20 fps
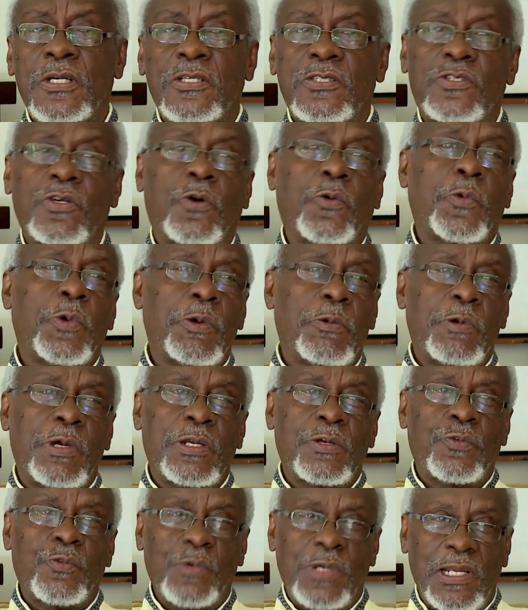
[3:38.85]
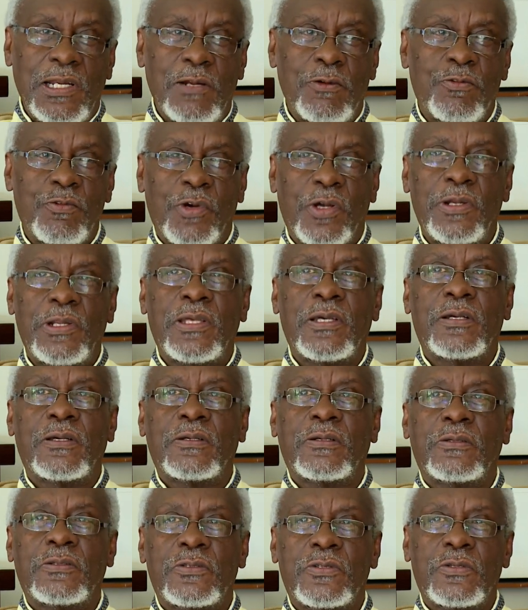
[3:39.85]
So we weren't really
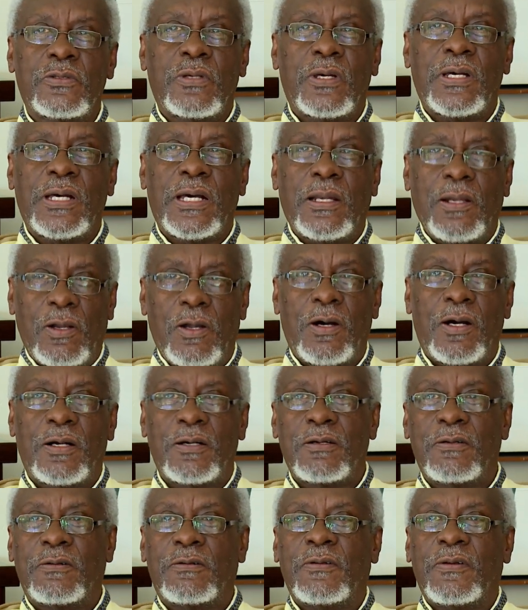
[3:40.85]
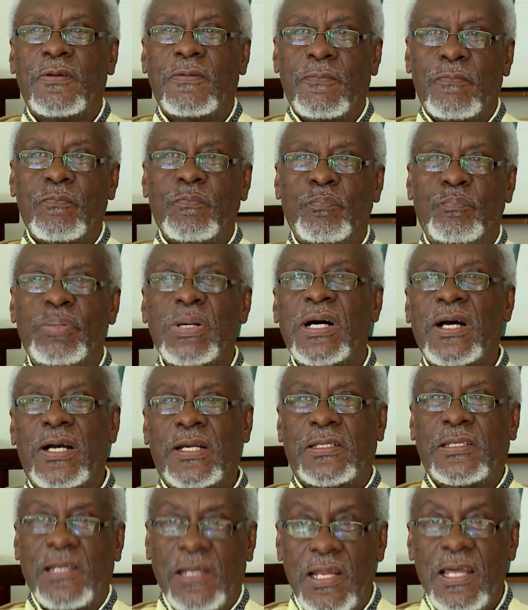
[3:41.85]
running along
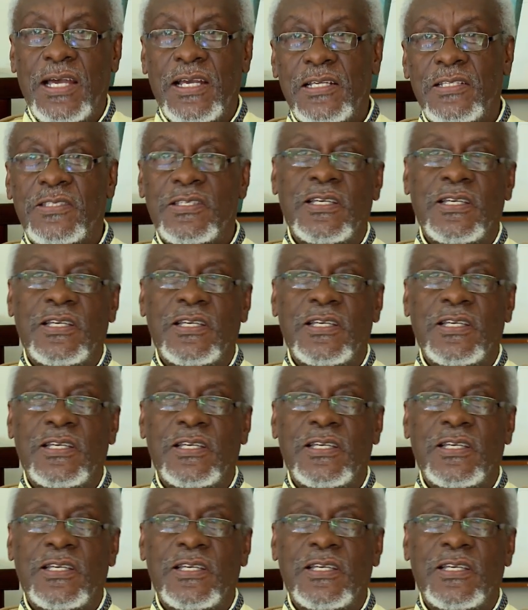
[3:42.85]
party lines,